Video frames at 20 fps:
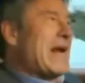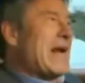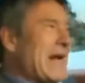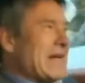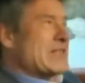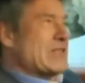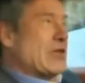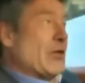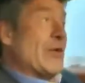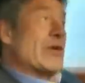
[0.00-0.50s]

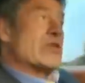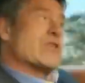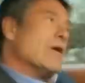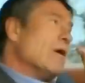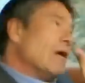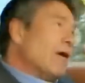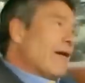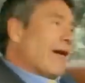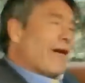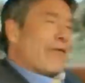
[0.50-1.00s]
axle, which
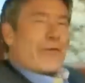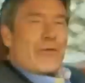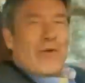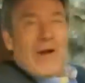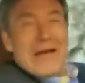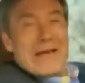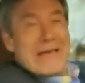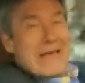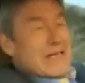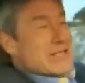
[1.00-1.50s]
a
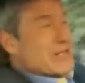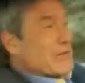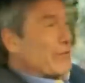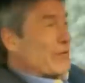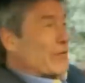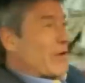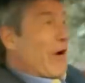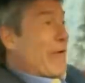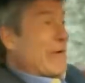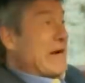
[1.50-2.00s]
front-engine
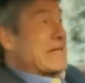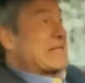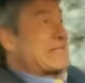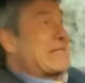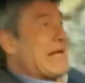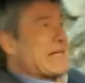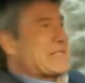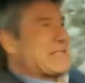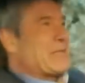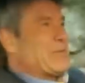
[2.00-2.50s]
Ferrari
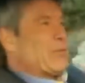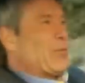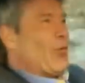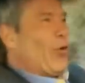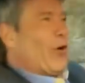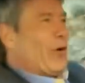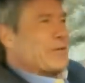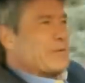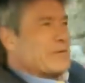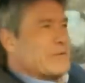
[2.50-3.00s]
doesn't
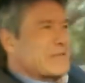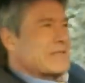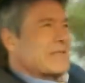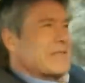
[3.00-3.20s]
want.